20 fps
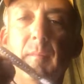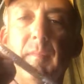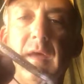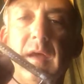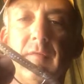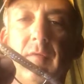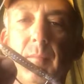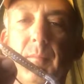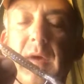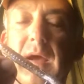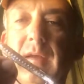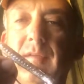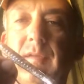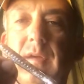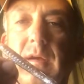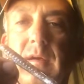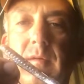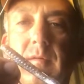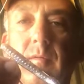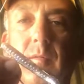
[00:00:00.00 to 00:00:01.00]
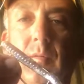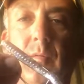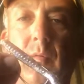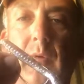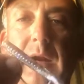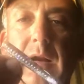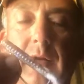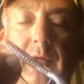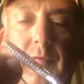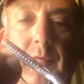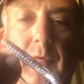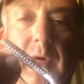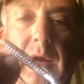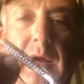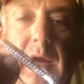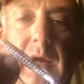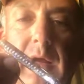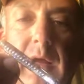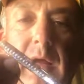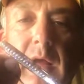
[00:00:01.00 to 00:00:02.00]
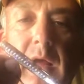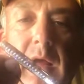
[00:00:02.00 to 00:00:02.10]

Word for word: That's your basic weightless rig.